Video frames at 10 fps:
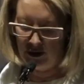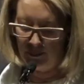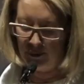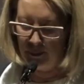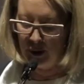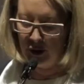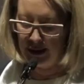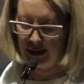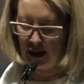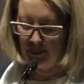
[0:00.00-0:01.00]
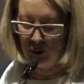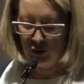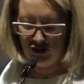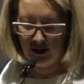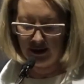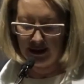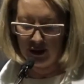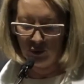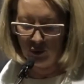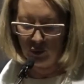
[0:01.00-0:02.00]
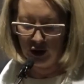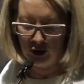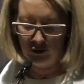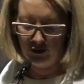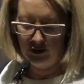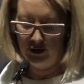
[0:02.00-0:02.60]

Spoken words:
in promoting a more gender equal world